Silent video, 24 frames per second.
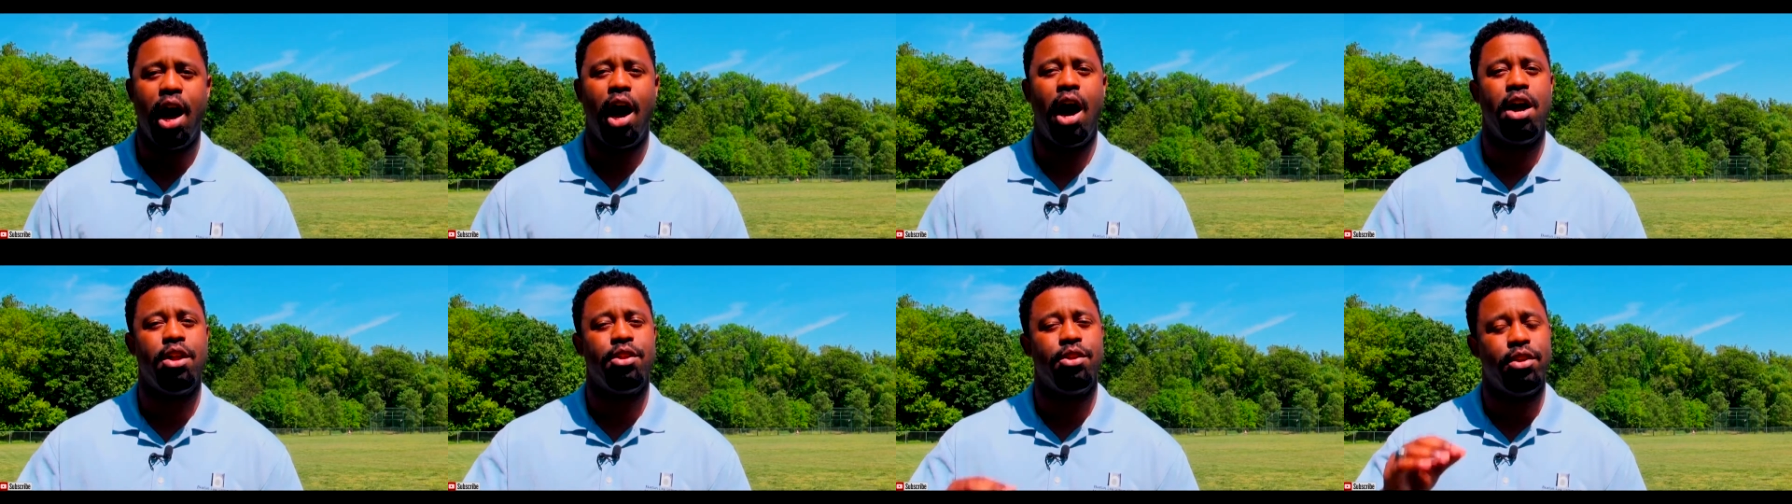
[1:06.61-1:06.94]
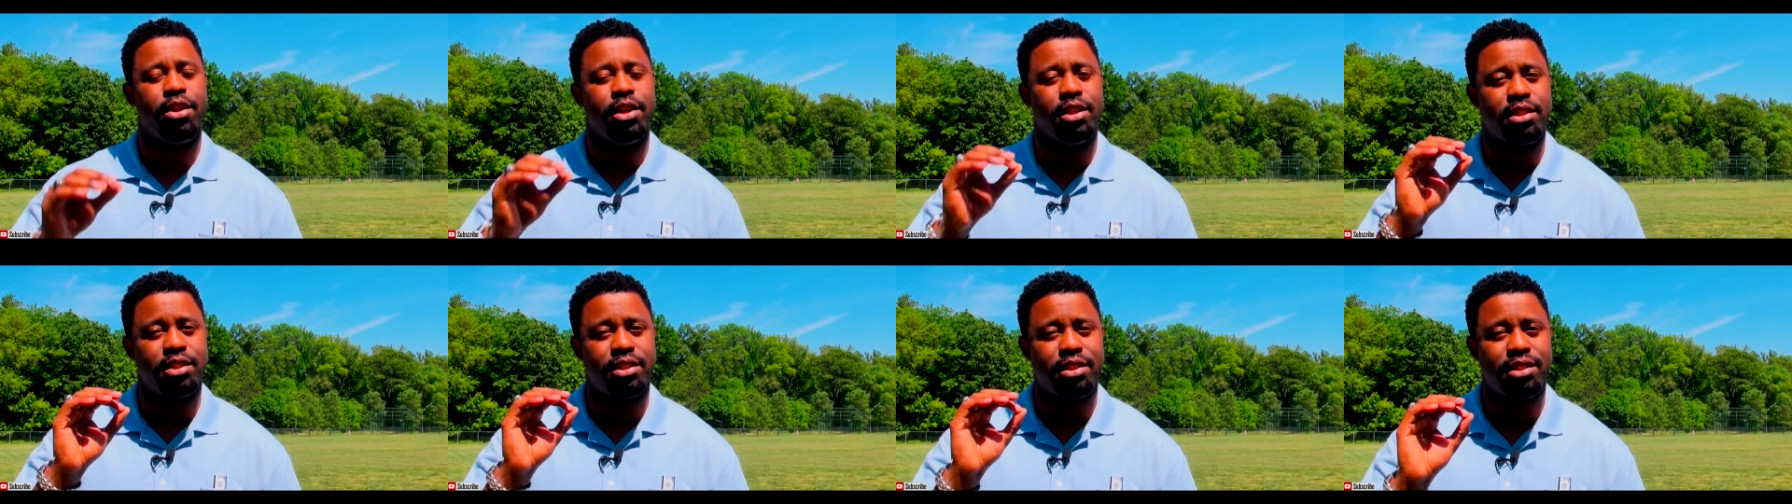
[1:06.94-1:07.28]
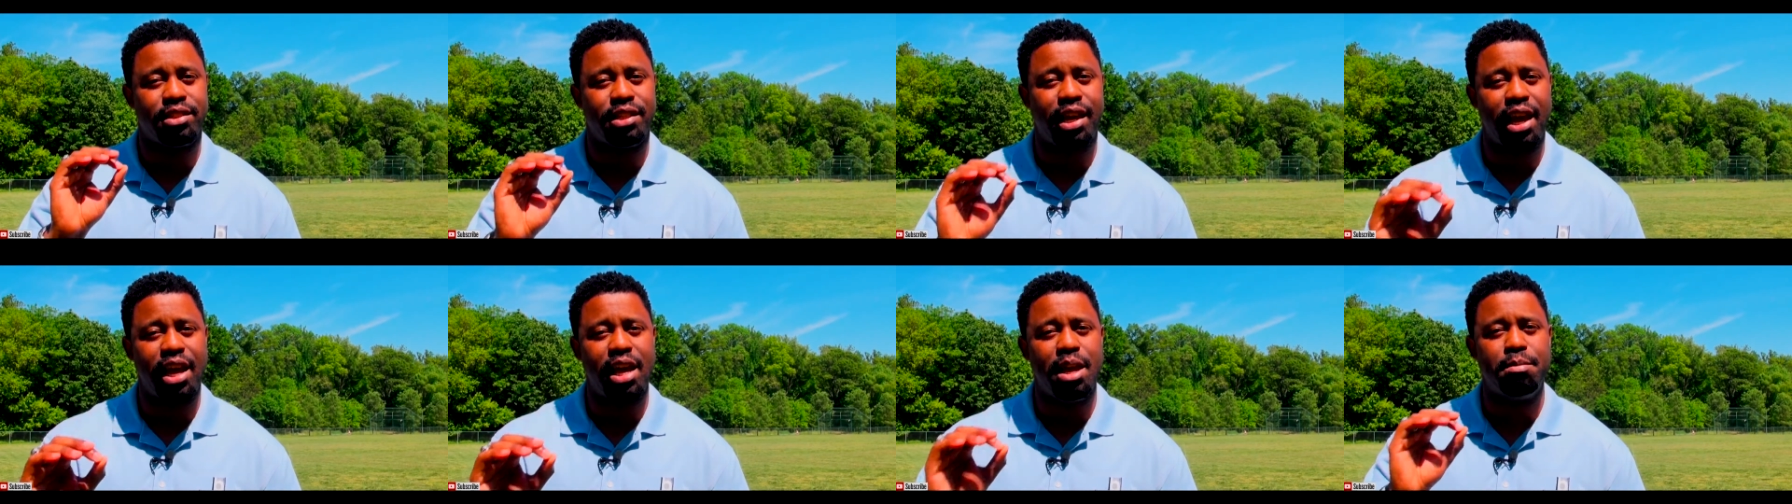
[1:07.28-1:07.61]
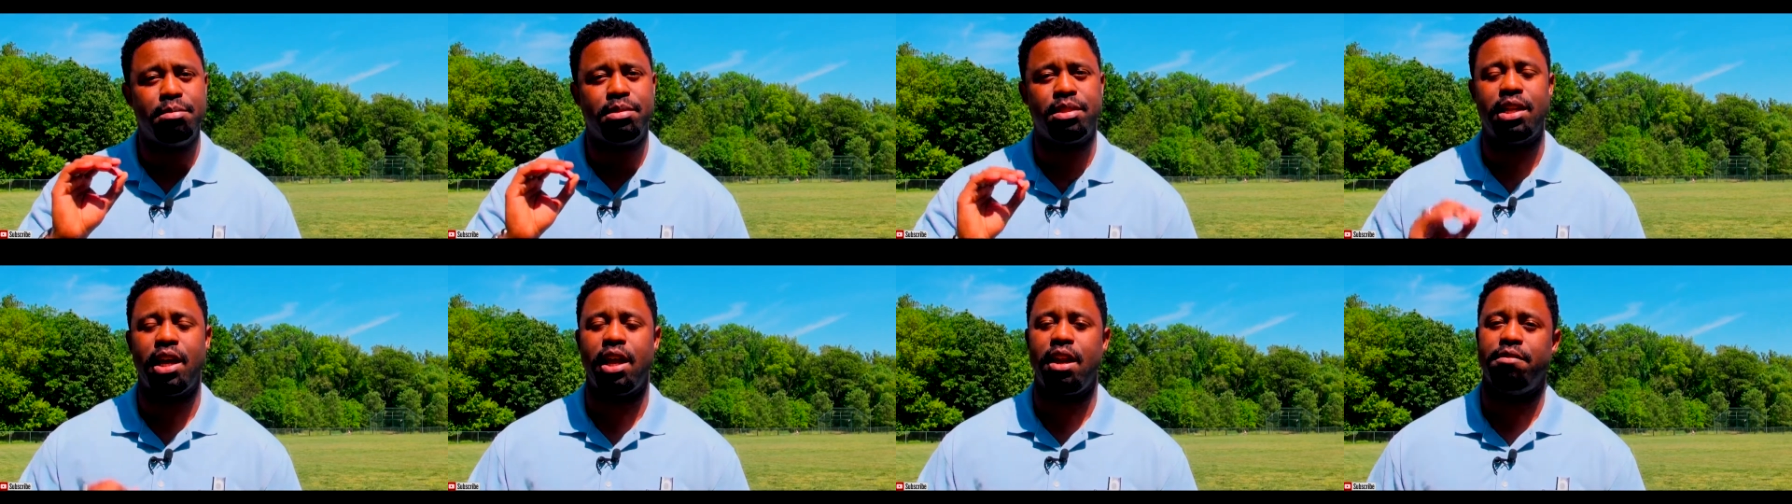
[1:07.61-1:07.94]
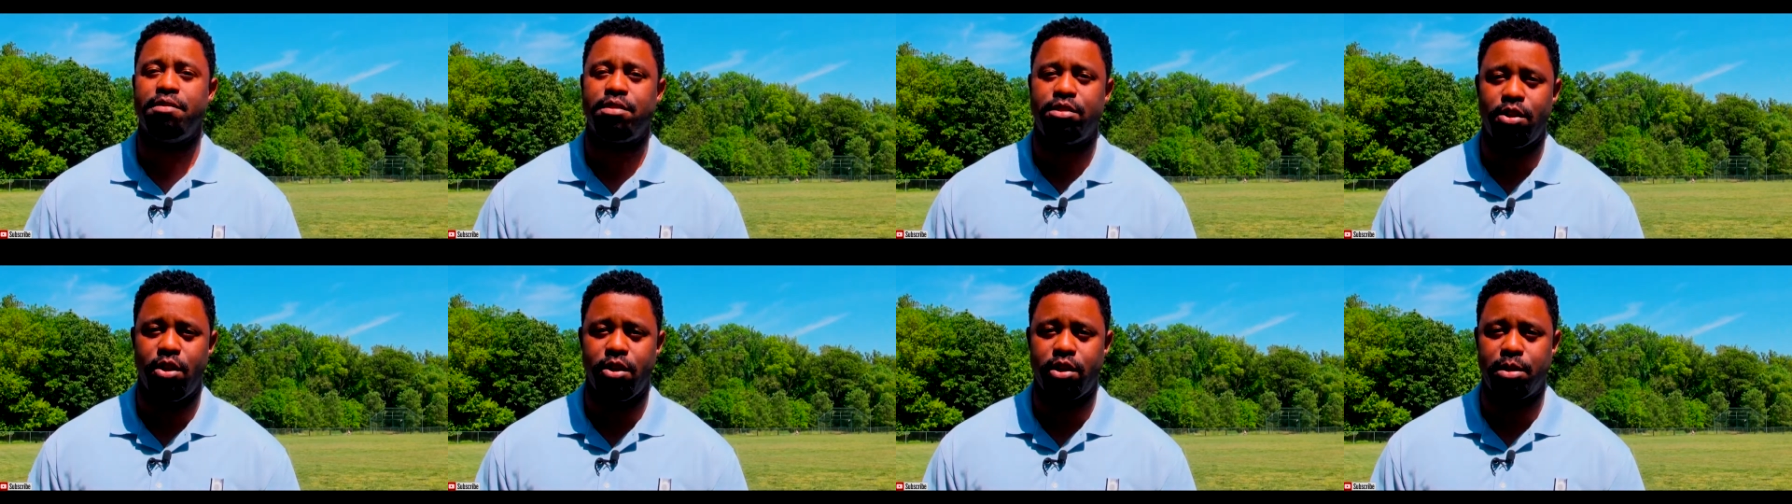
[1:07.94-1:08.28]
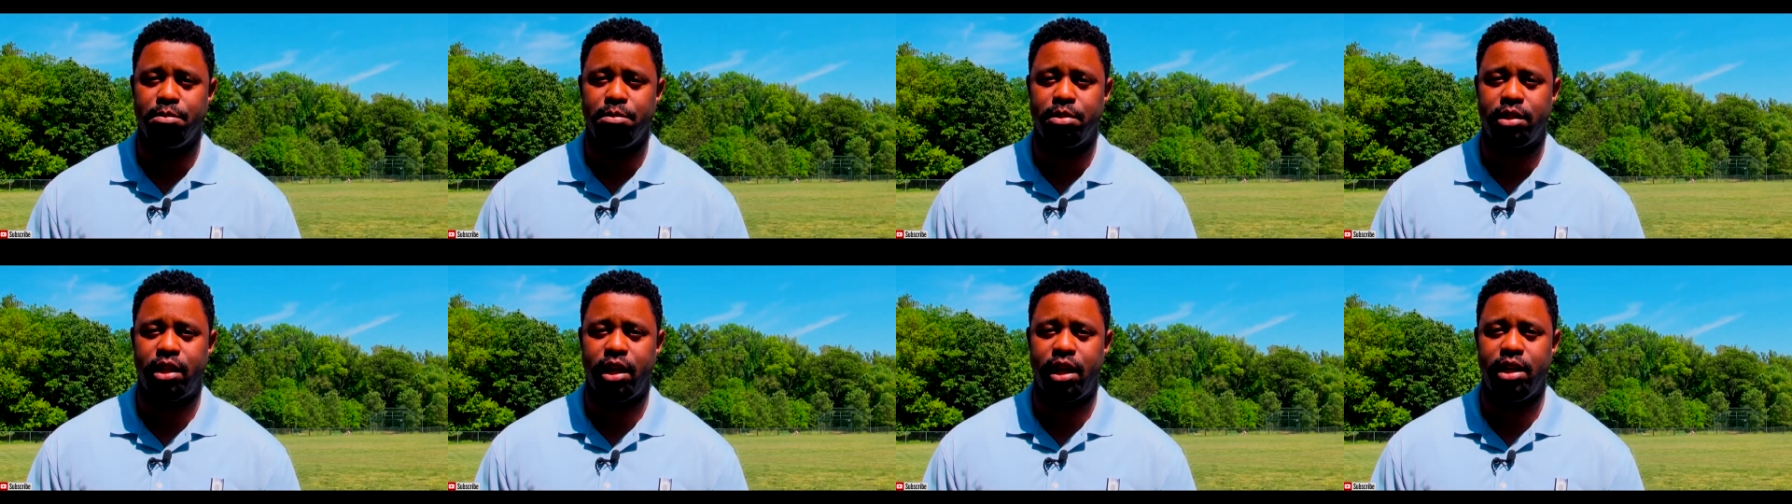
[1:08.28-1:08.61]
under the same set of
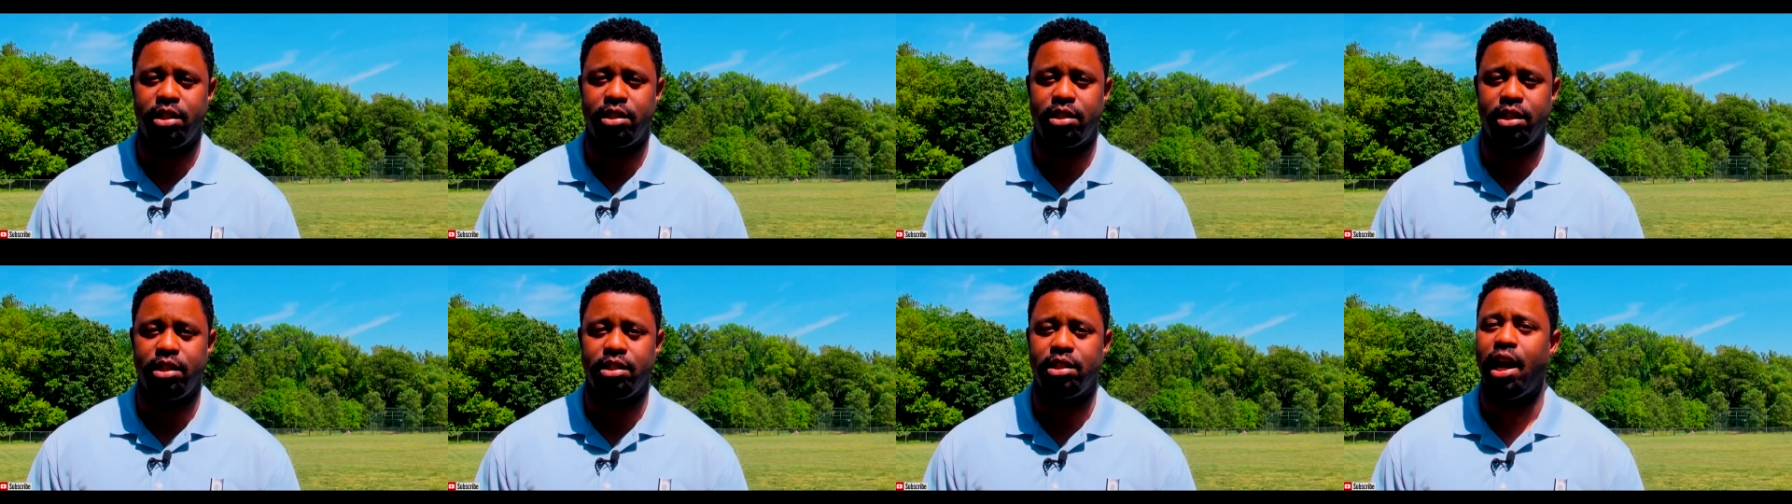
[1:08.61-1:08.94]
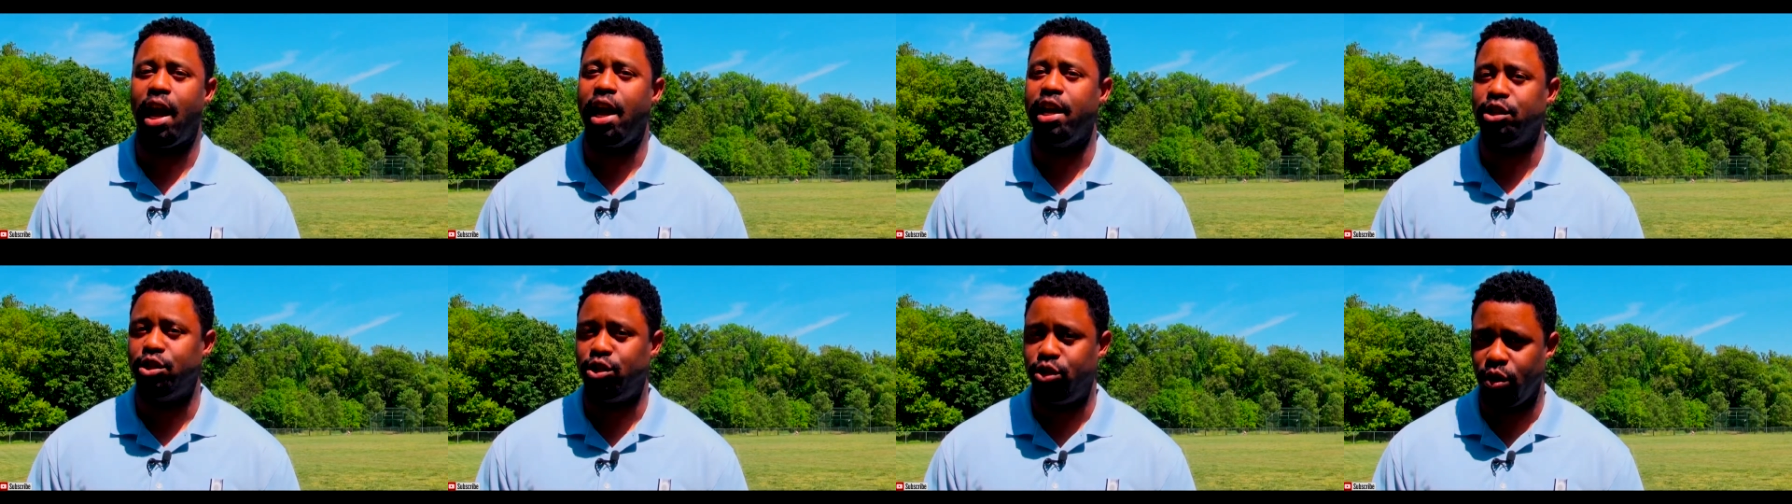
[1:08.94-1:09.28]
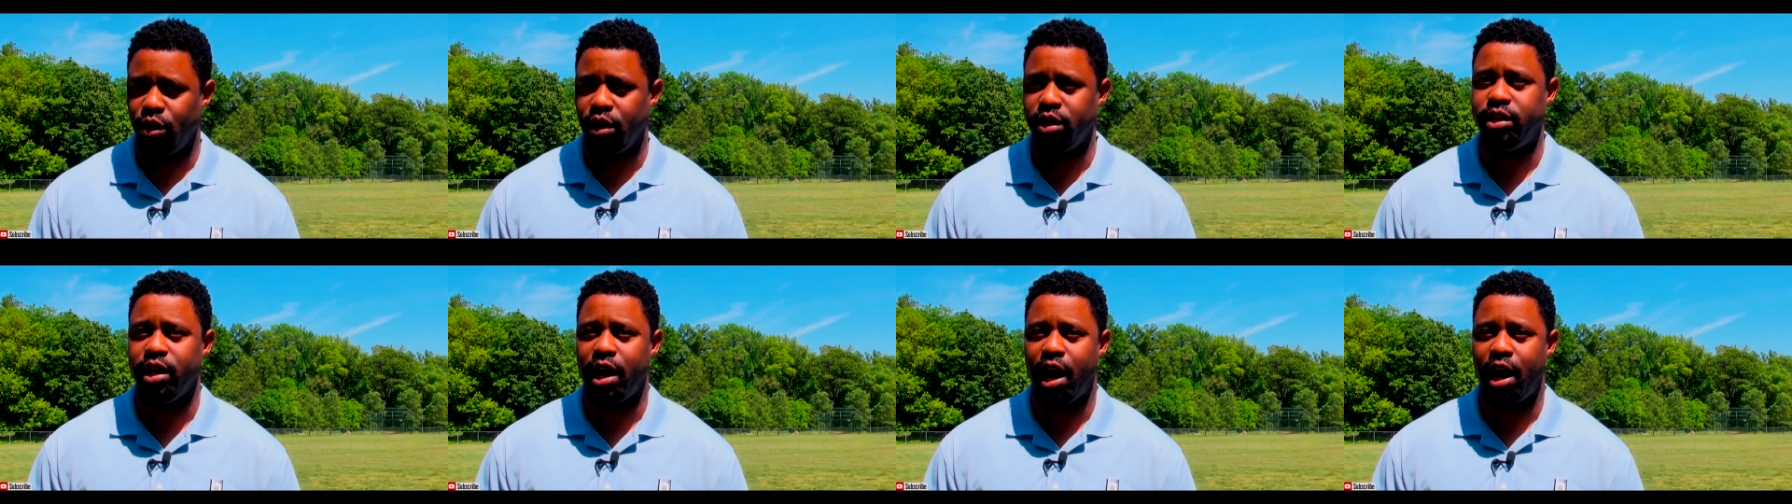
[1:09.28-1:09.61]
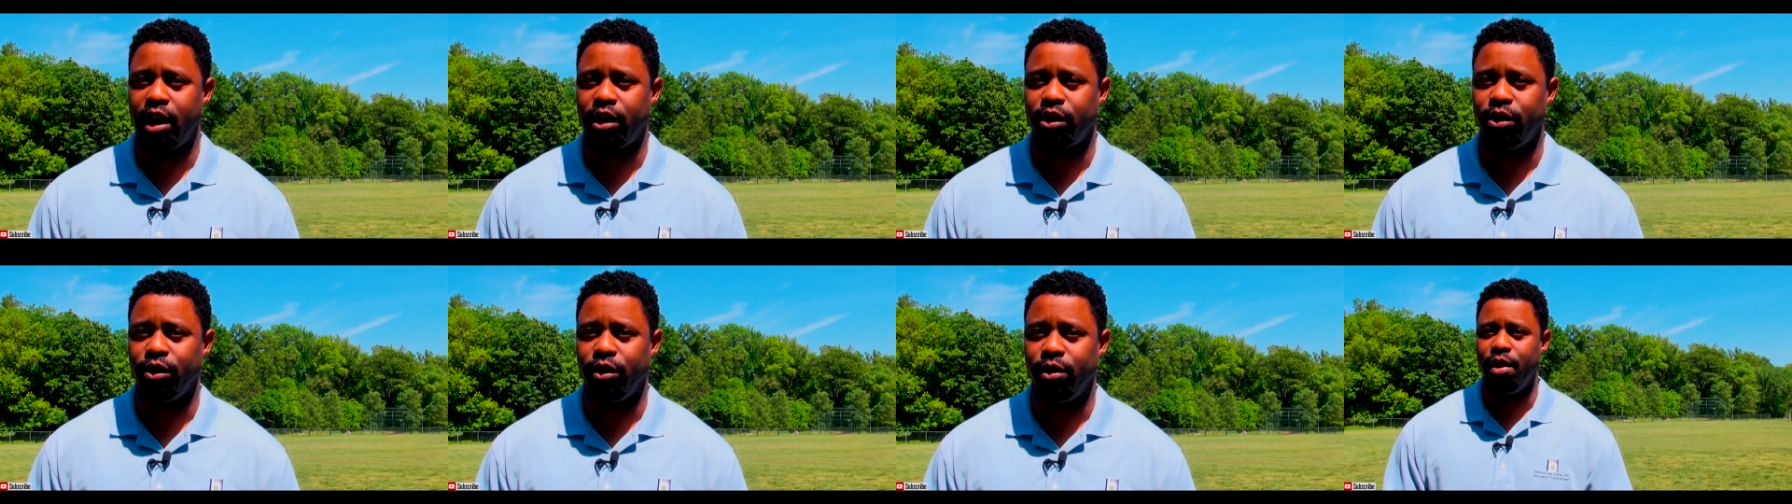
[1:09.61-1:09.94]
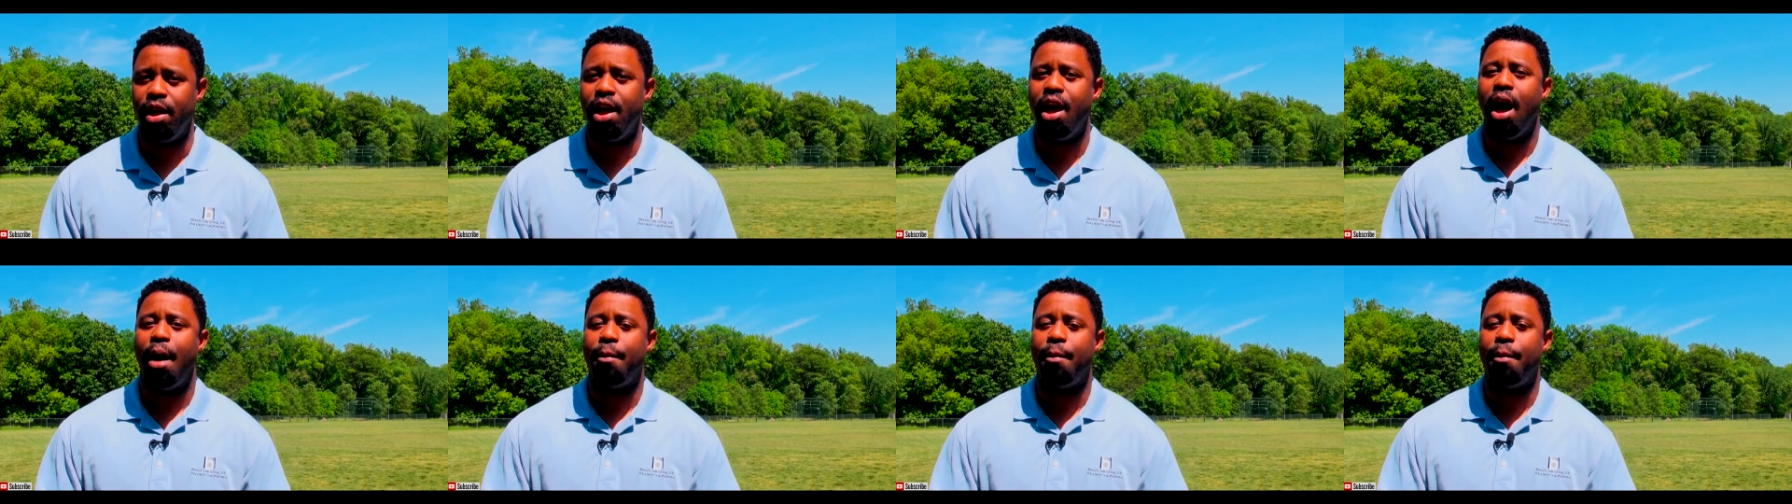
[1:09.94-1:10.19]
circumstances as your doctor?